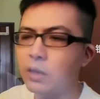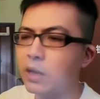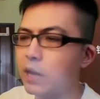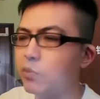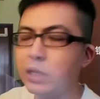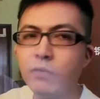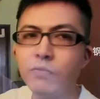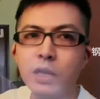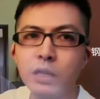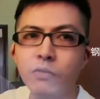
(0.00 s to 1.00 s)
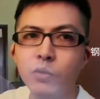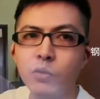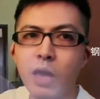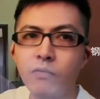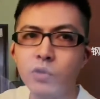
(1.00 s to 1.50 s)
I believe that if
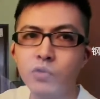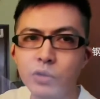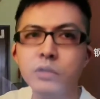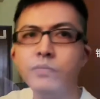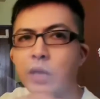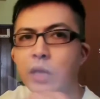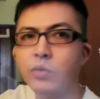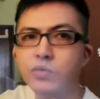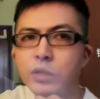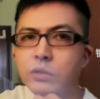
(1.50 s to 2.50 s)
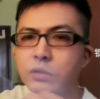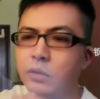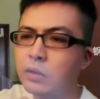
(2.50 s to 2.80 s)
you have a drill and you drill